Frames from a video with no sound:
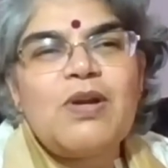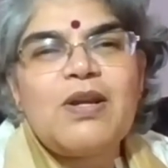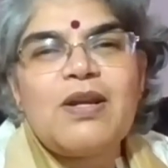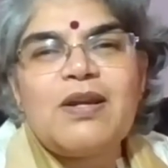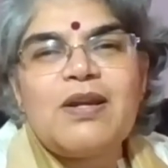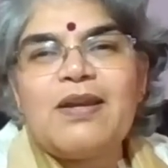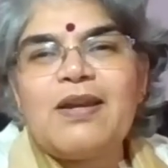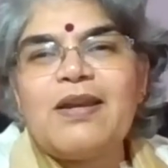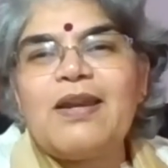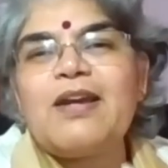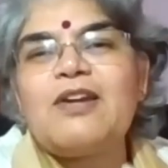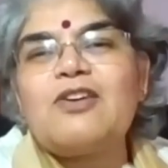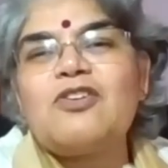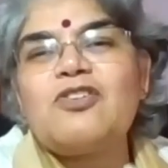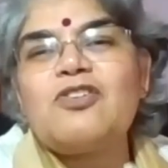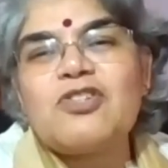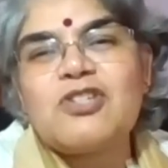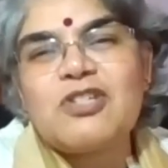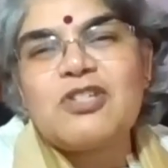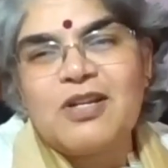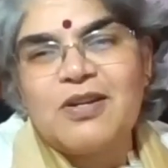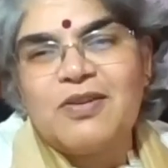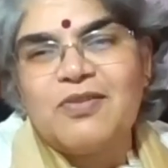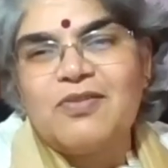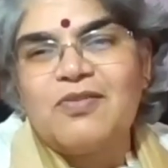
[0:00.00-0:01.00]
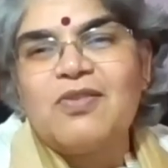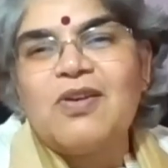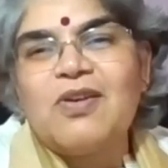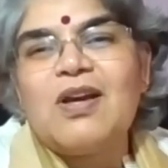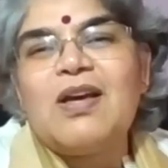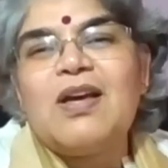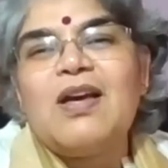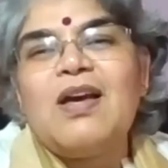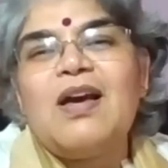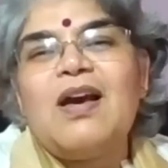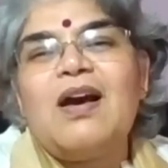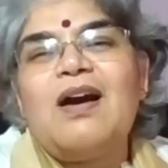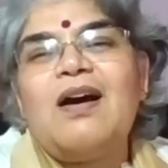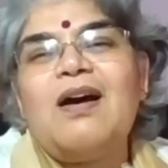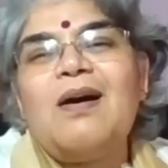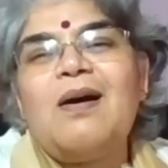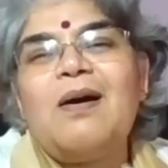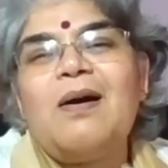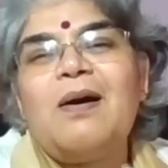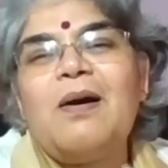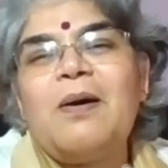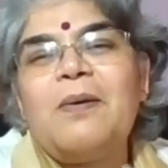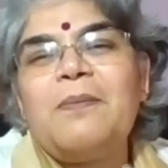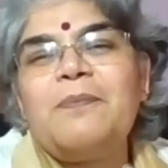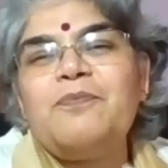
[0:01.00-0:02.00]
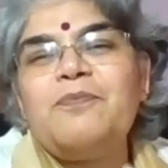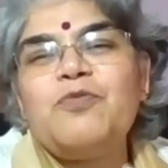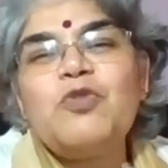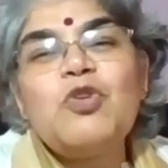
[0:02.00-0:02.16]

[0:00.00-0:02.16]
an electrician, okay.